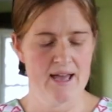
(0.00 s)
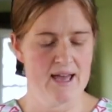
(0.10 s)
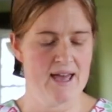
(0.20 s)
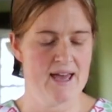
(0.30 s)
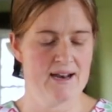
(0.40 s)

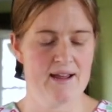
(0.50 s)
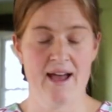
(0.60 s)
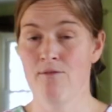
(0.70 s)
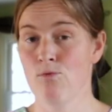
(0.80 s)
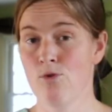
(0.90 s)
and
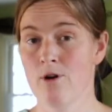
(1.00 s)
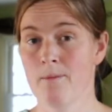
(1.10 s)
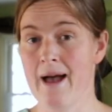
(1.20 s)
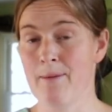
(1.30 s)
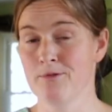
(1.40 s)
have warm
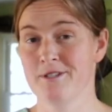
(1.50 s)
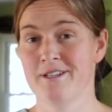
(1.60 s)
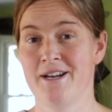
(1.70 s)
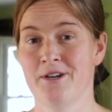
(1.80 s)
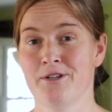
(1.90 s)
apple
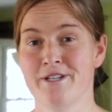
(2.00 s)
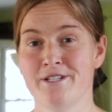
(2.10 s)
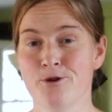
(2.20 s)
cider on these